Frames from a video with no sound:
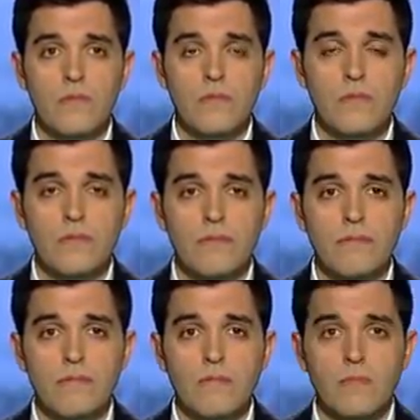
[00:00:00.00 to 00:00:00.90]

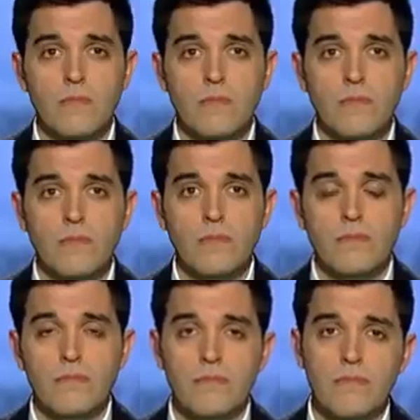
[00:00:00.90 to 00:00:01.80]

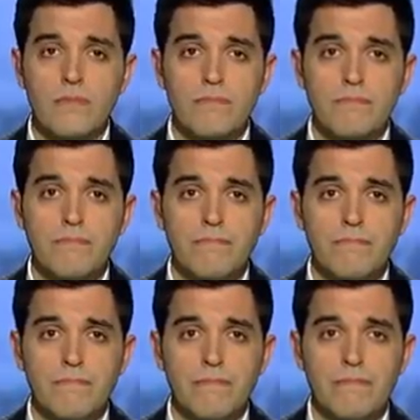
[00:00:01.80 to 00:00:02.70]

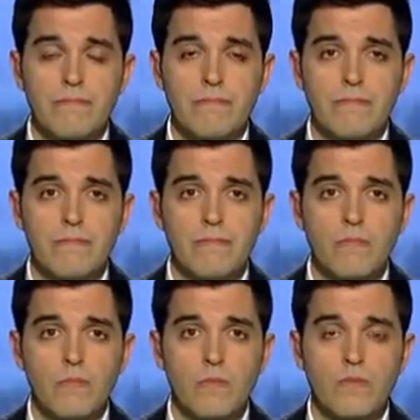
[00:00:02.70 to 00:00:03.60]

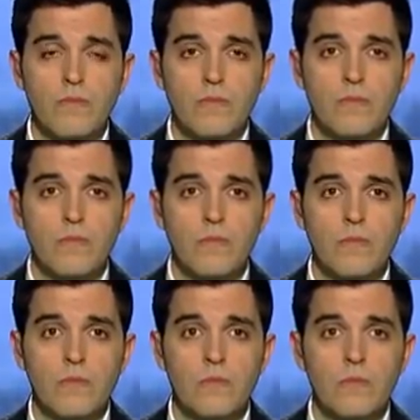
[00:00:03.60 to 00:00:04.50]

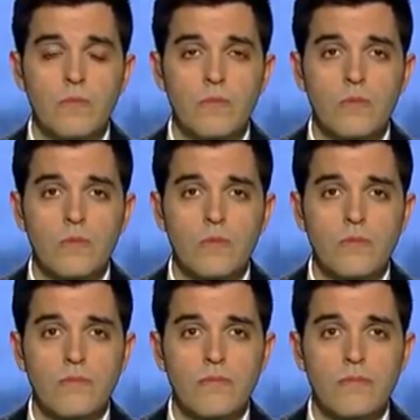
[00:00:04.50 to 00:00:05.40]

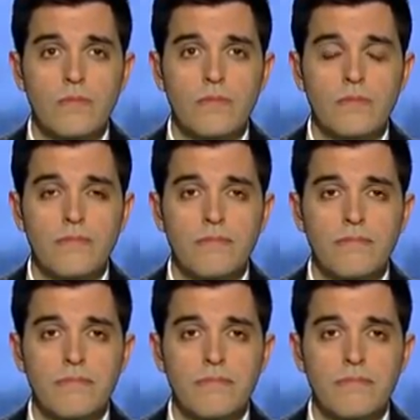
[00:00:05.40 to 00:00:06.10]
No words are spoken by the person on screen.